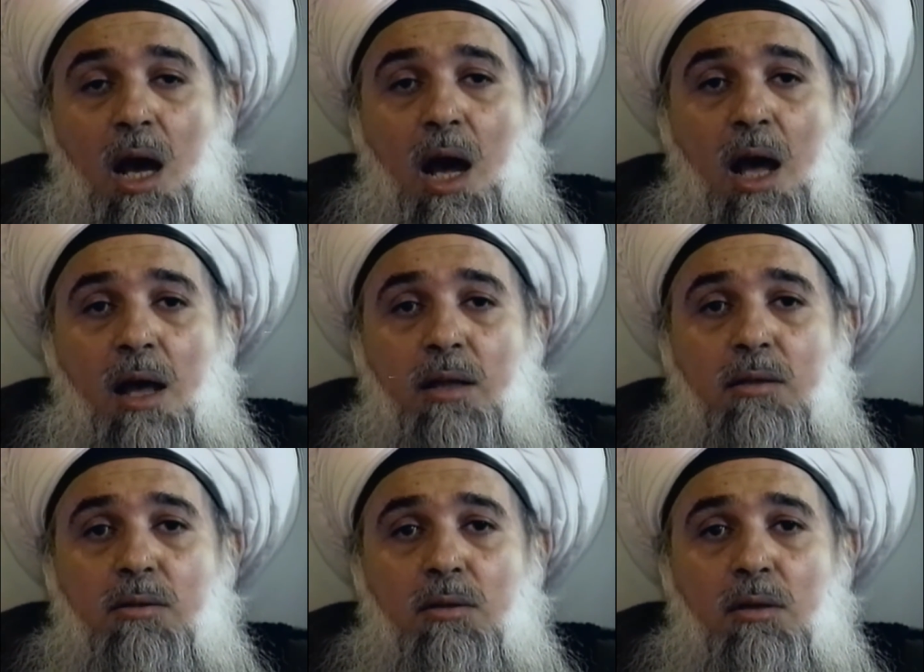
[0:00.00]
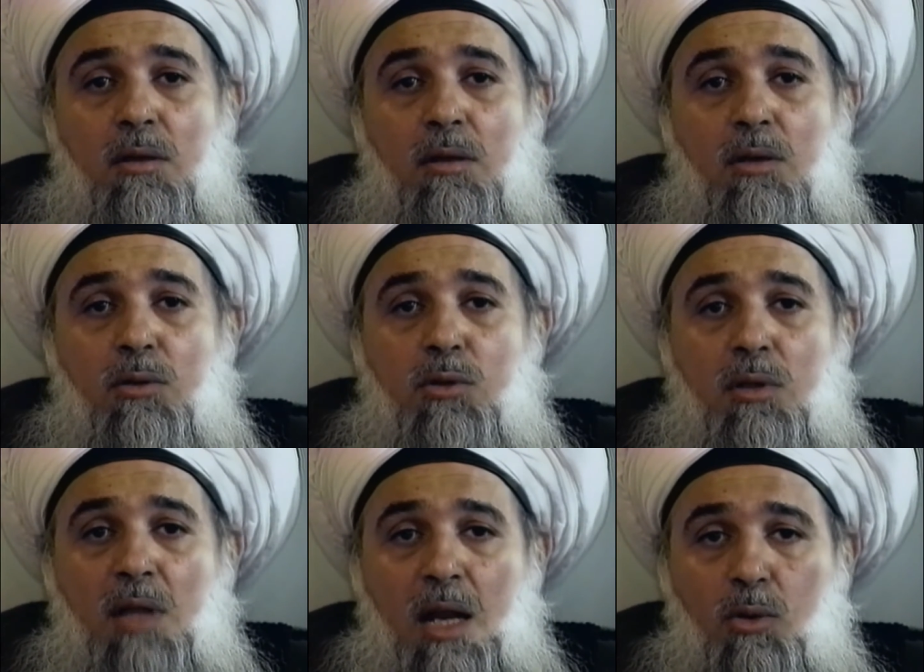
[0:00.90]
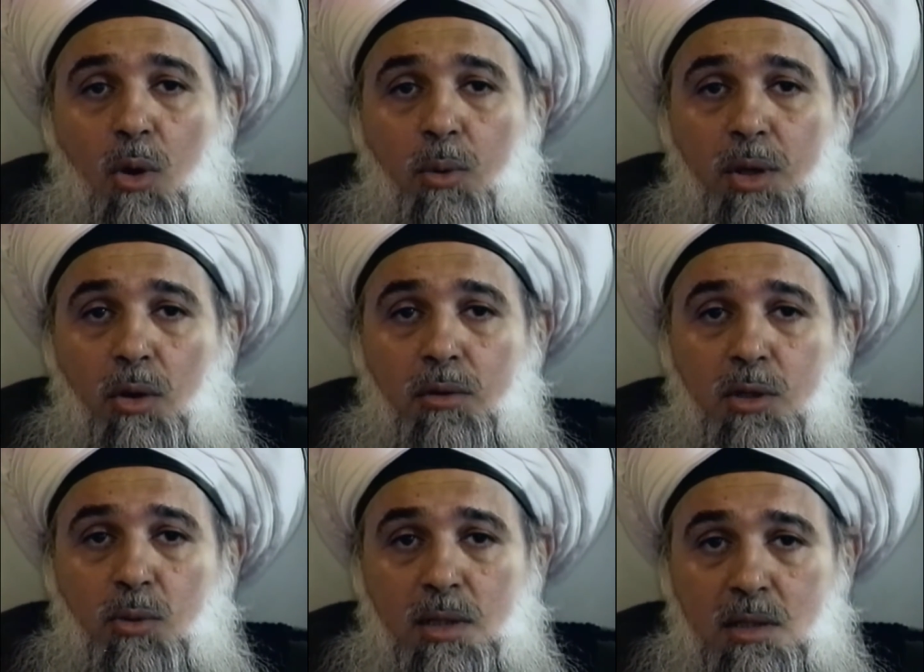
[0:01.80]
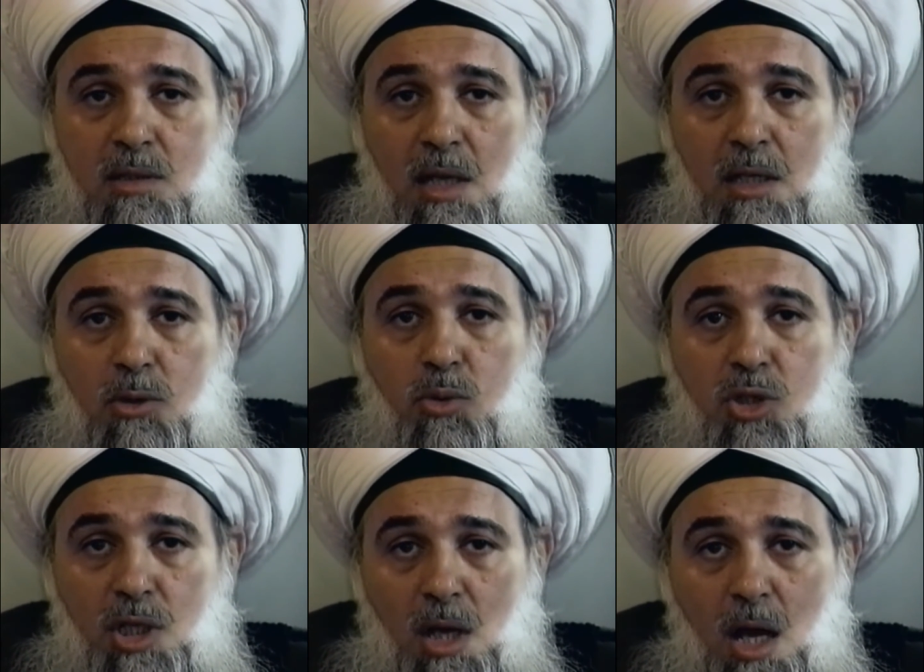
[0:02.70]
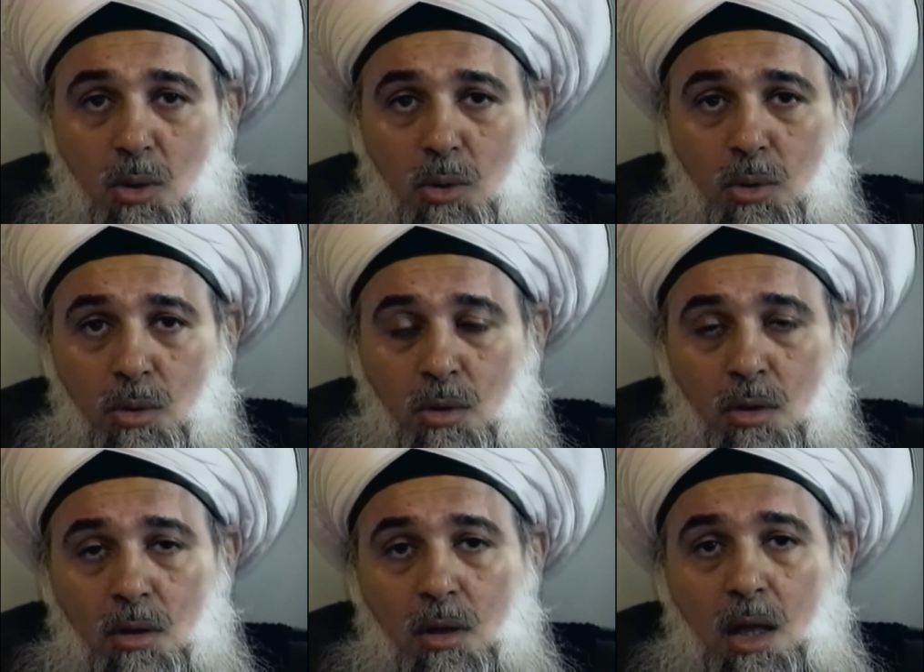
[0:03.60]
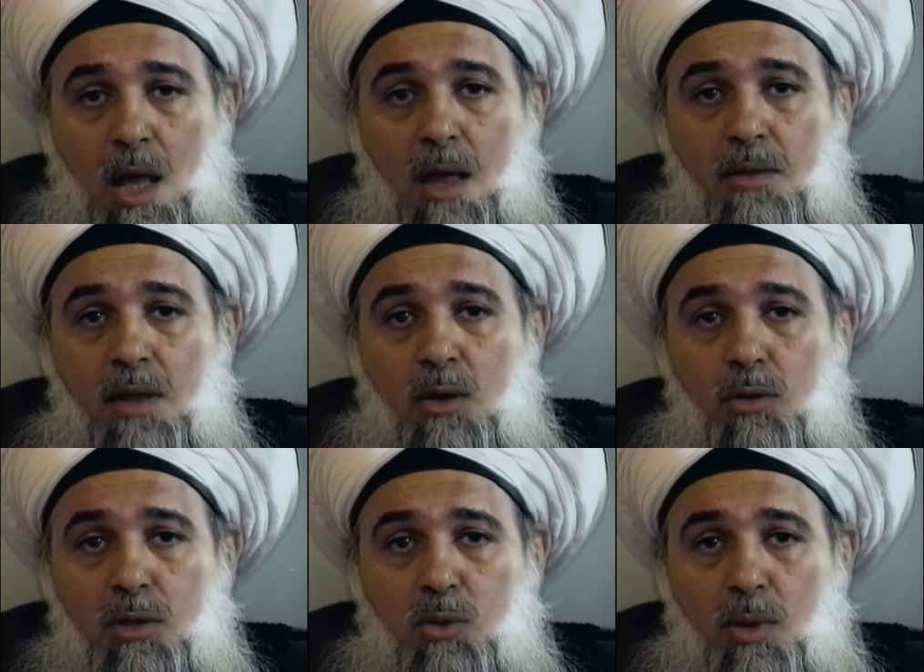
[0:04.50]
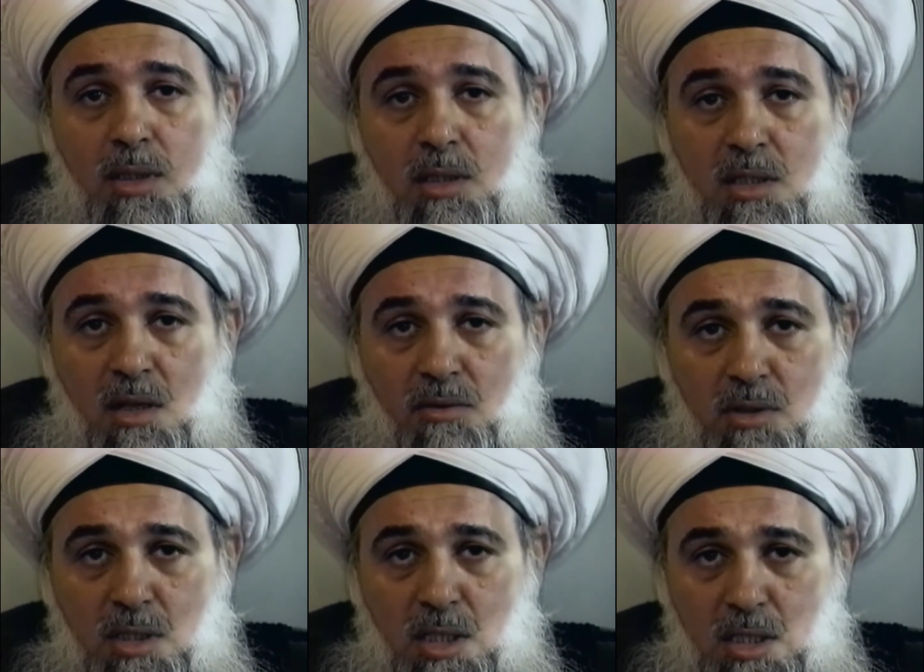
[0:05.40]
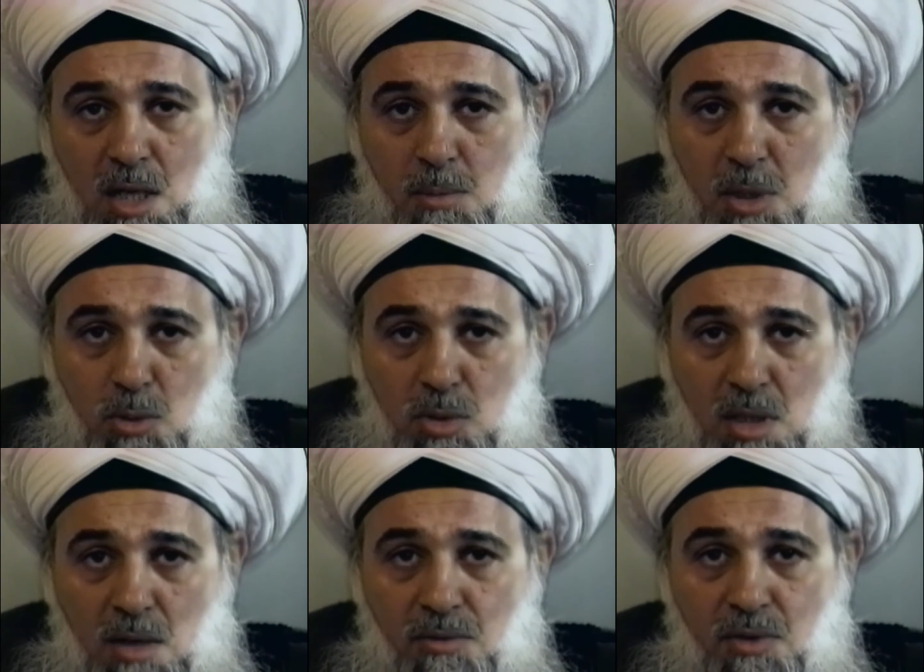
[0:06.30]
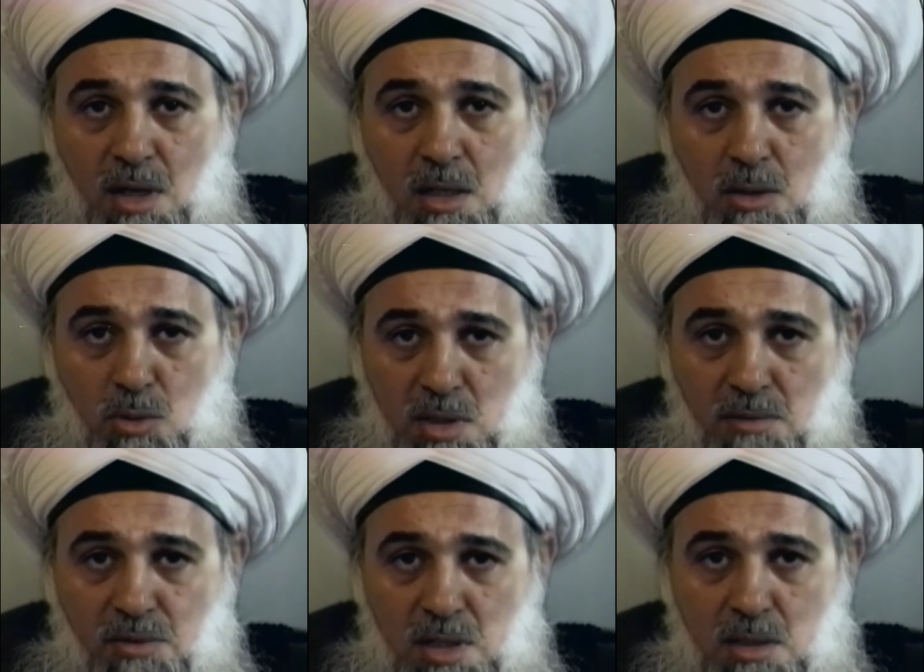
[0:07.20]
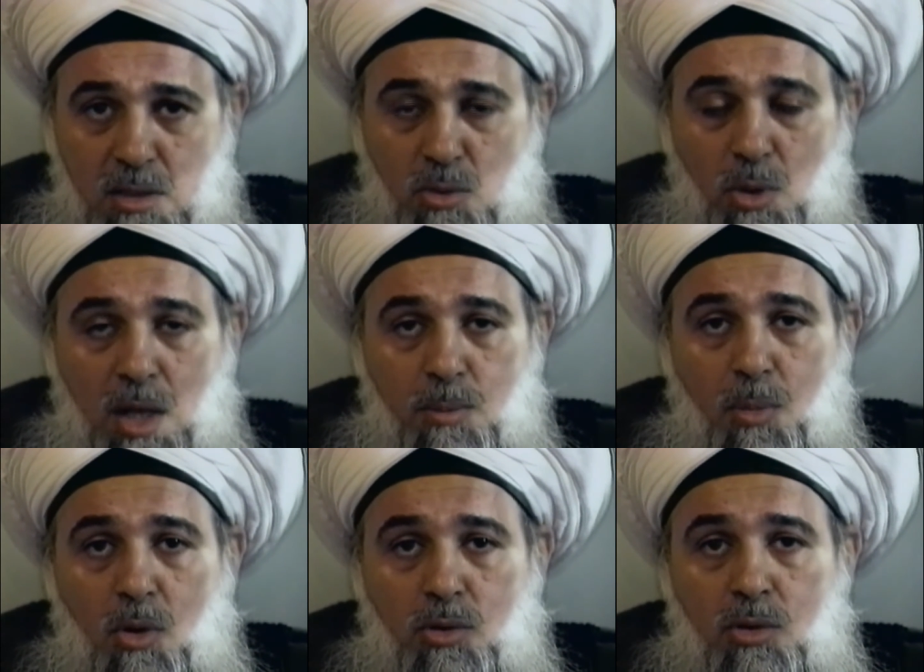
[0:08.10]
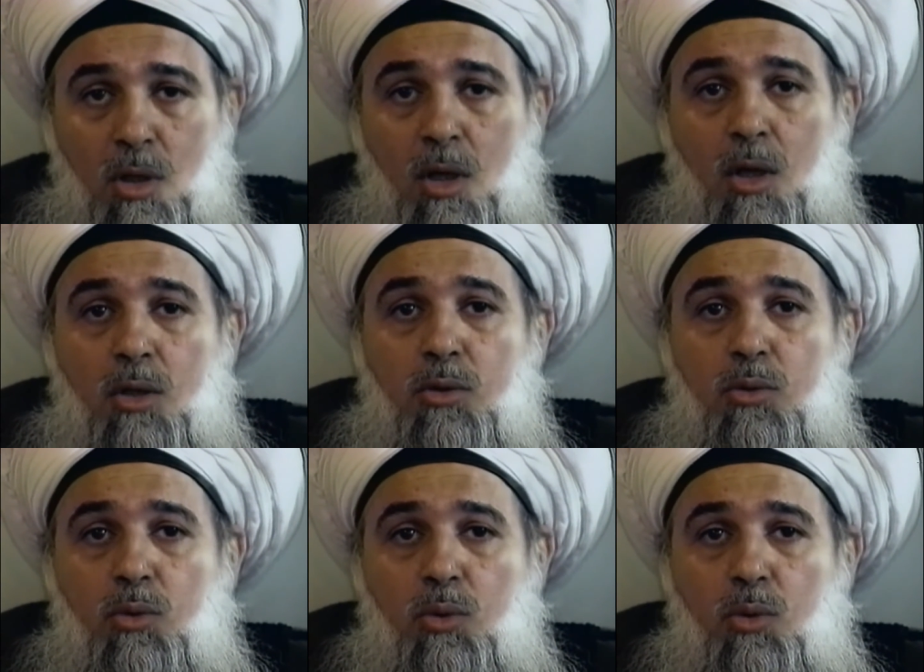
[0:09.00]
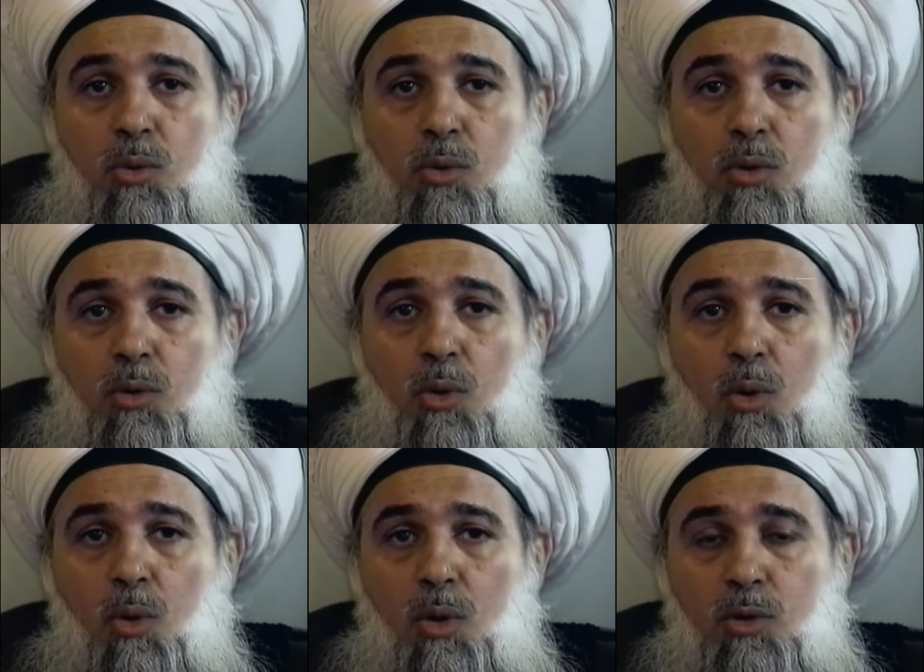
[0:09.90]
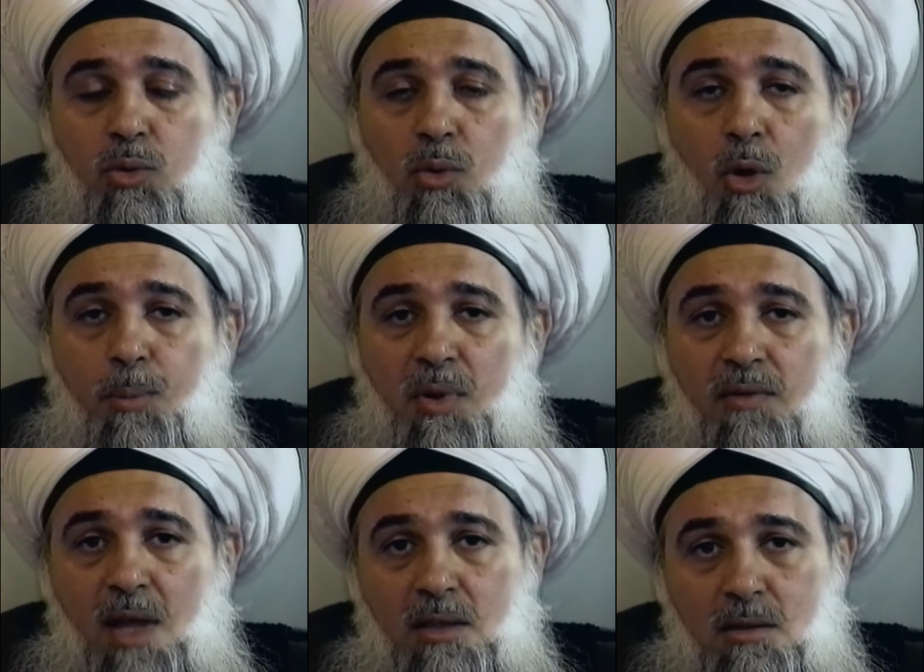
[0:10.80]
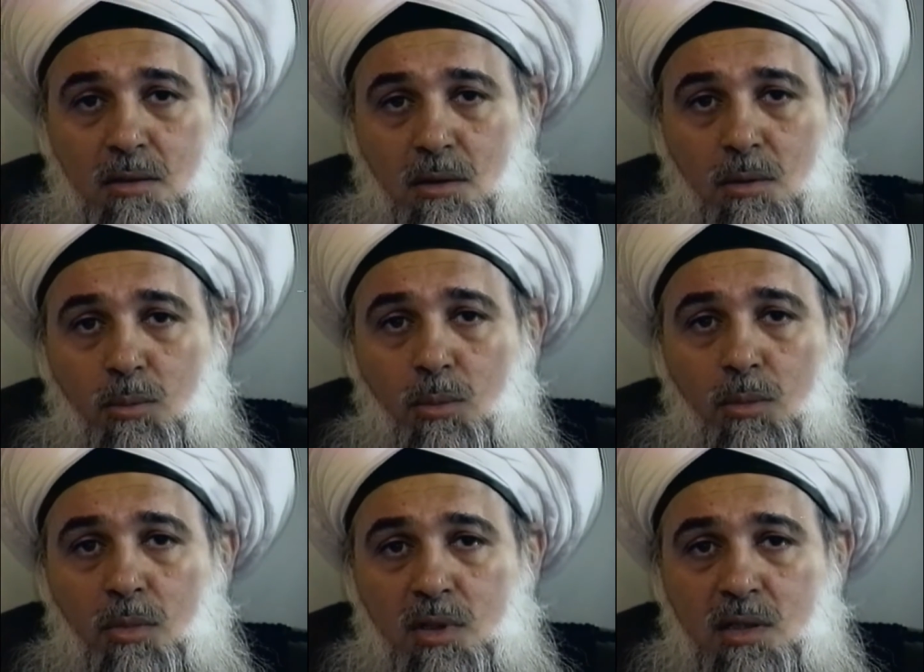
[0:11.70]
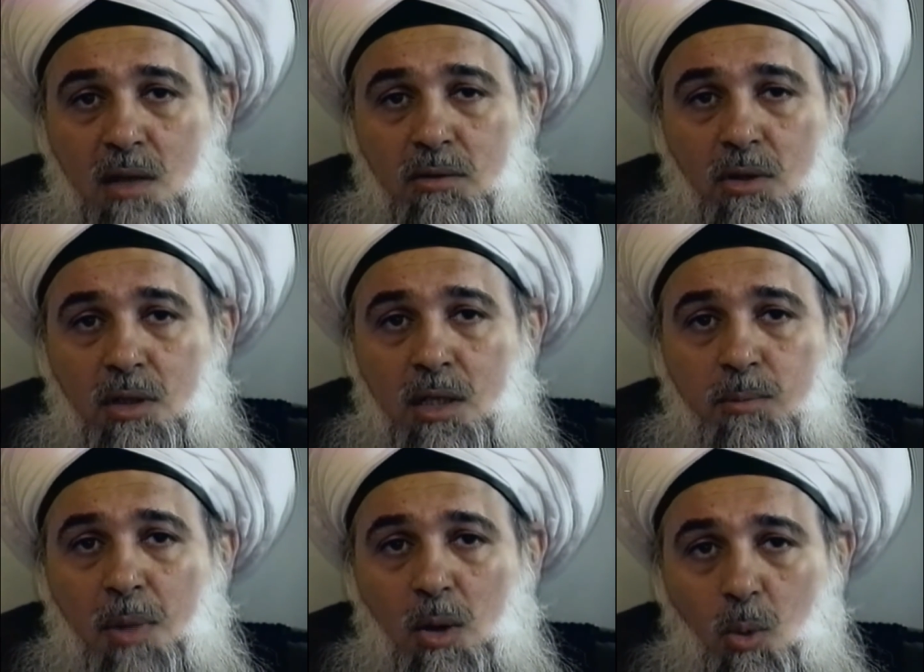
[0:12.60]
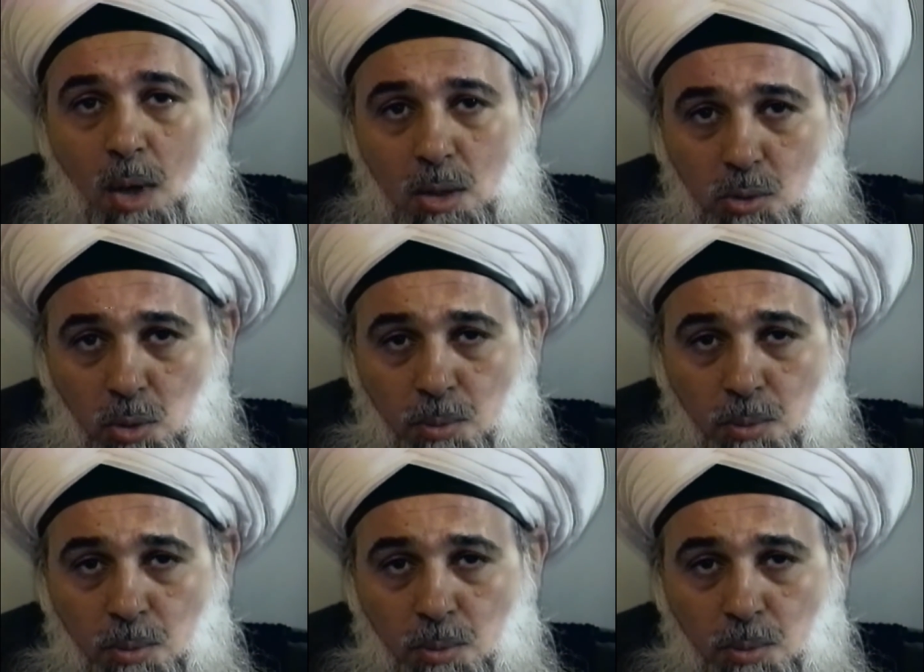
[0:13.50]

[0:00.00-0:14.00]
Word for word: and uh, then going on the 22nd to Chicago, and then on the 27th he is coming to San, Fra uh, to San Francisco Airport to go to open that uh, center in Palo Alto.